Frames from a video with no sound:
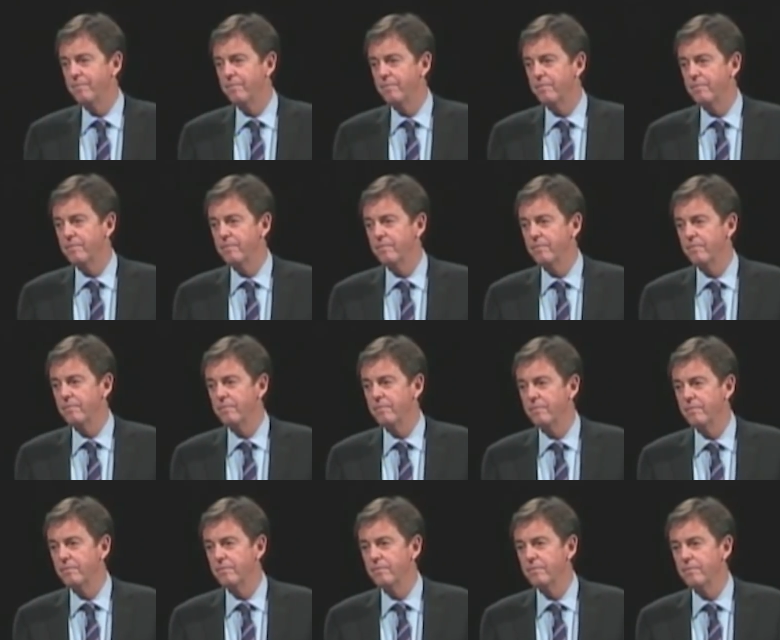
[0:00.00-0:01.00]

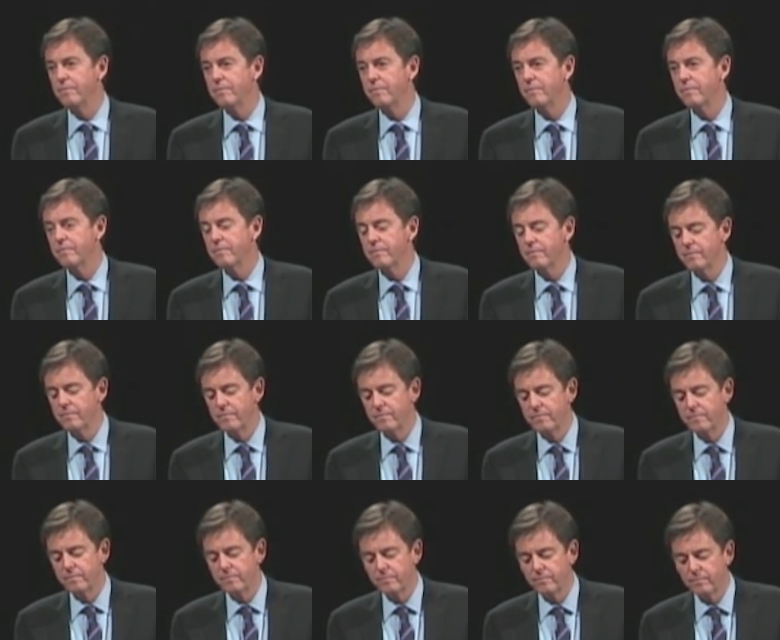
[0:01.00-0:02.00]

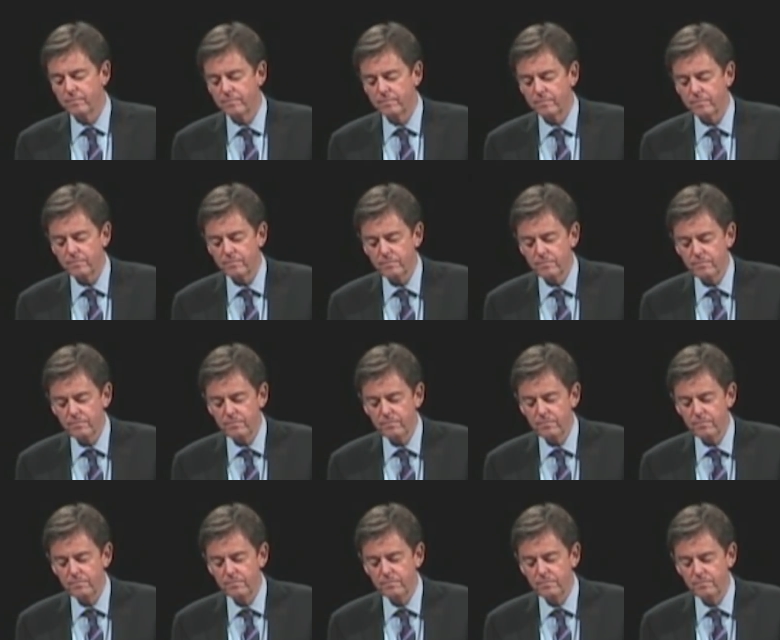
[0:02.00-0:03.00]

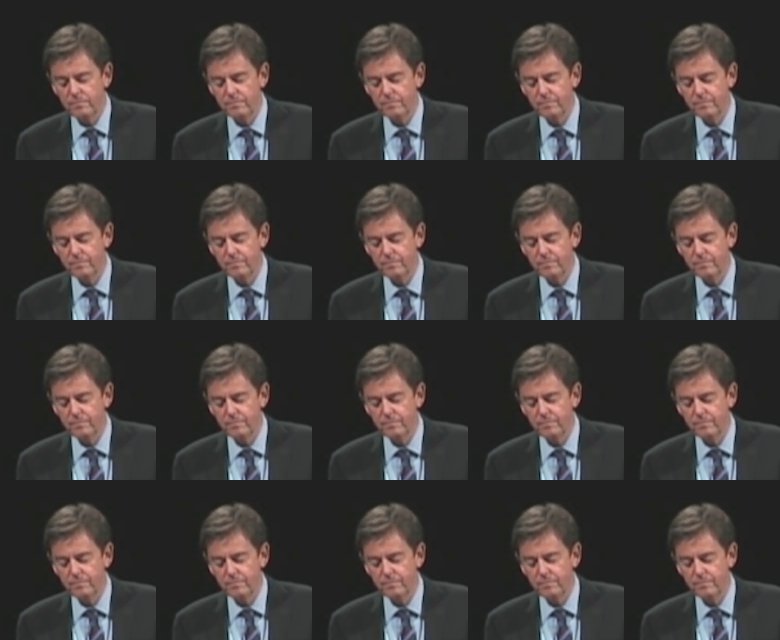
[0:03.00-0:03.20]
Nobody speaks.